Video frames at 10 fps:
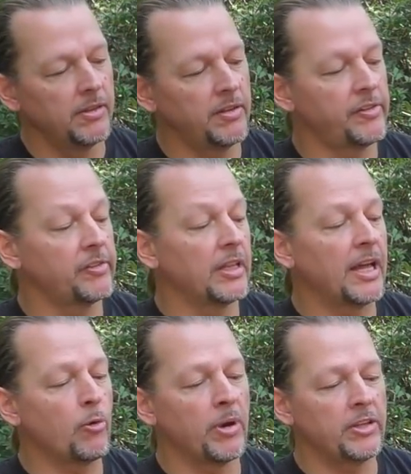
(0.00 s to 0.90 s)
this is a
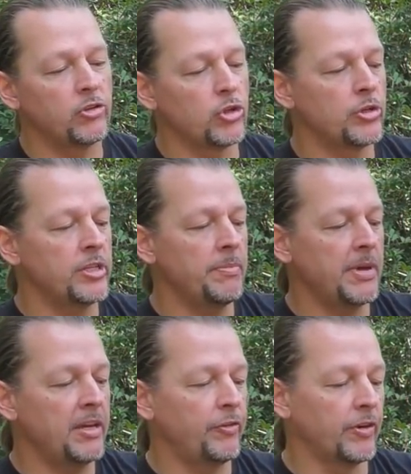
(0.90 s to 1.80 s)
lightweight jersey
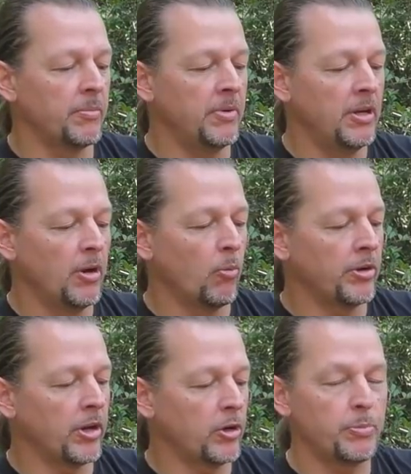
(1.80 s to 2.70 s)
made from
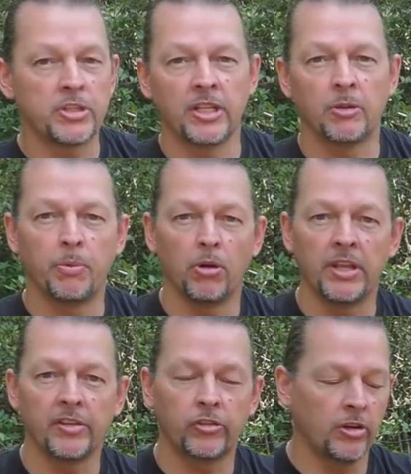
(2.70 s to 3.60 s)
100%
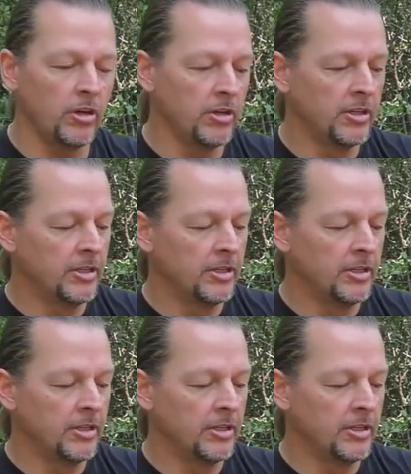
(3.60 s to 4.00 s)
polyester.